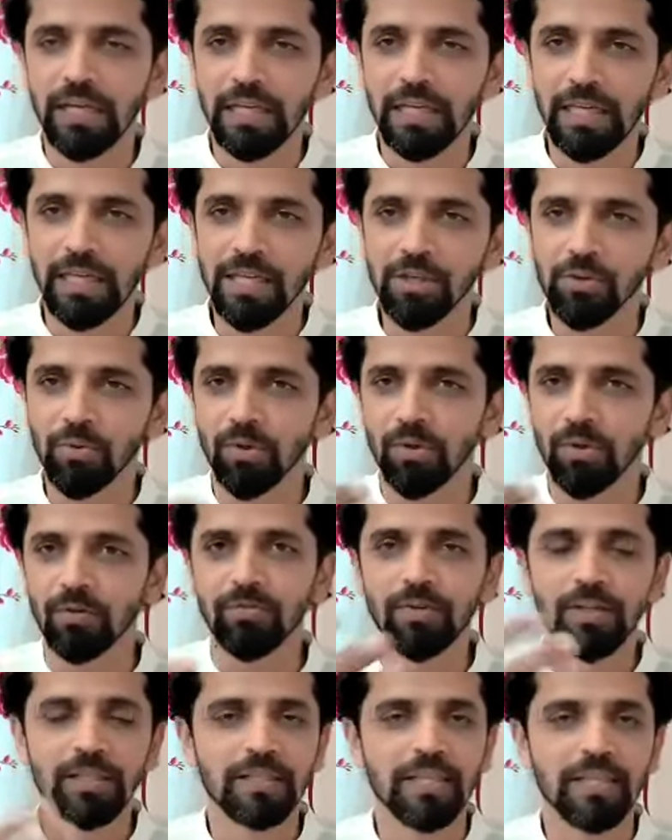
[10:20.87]
each one
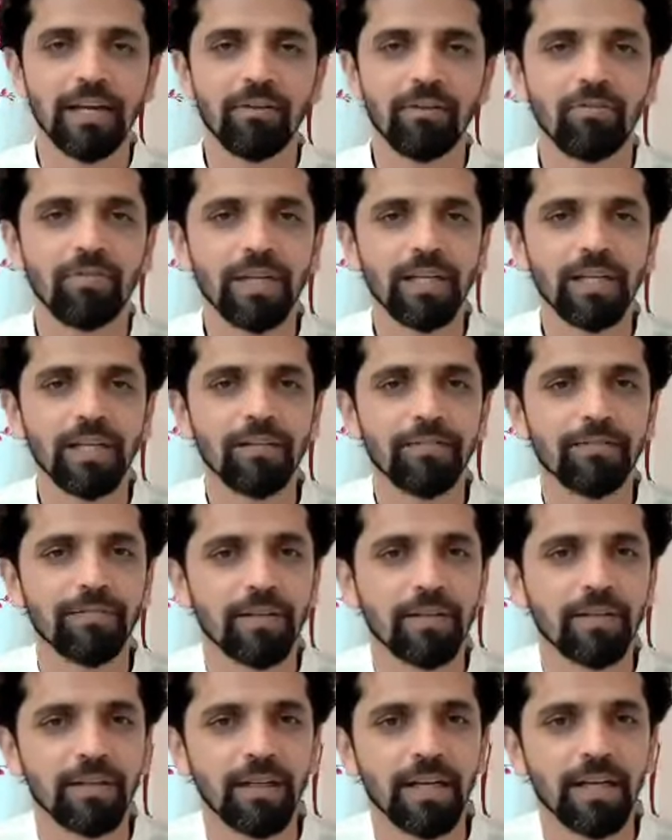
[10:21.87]
of us have a very
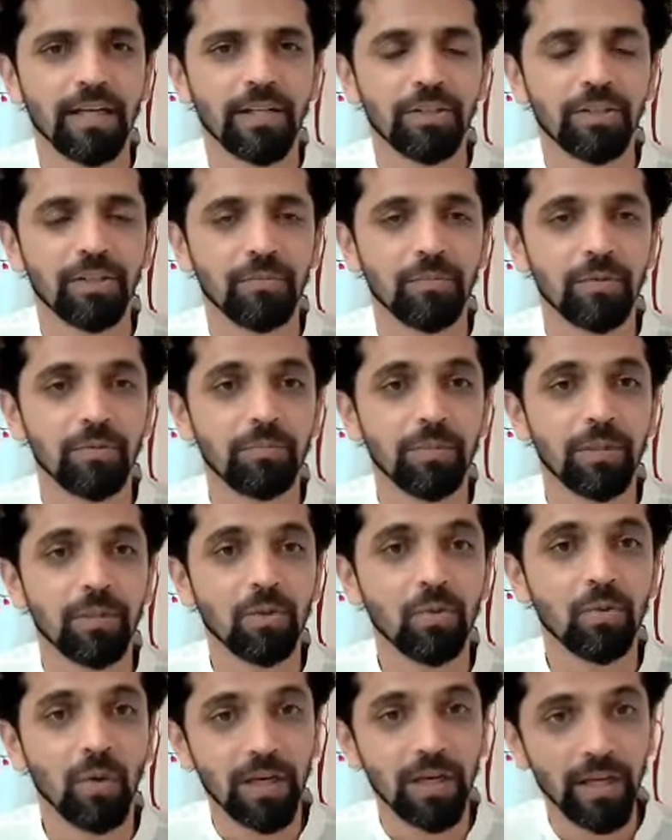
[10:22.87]
different relation with
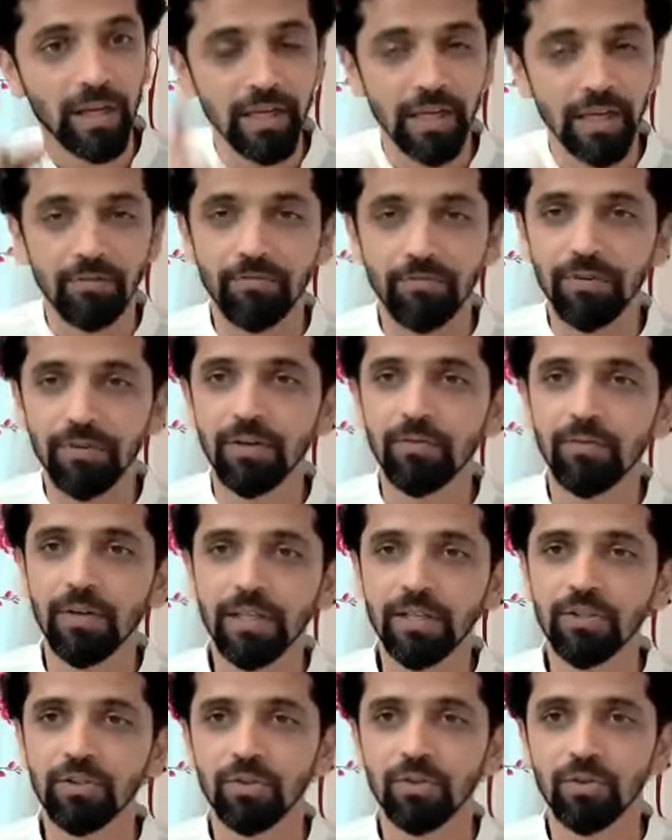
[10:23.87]
Bindu, and everyone
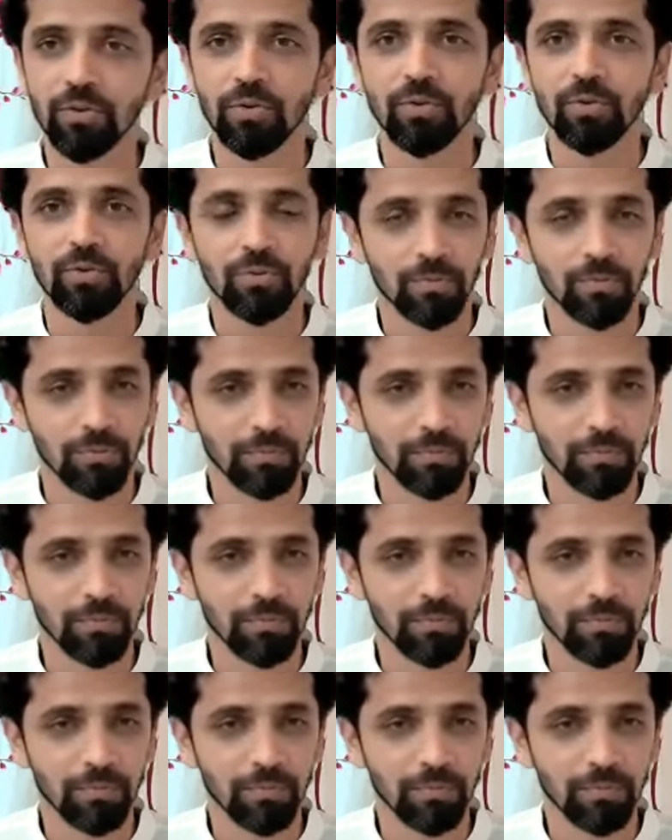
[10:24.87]
is true,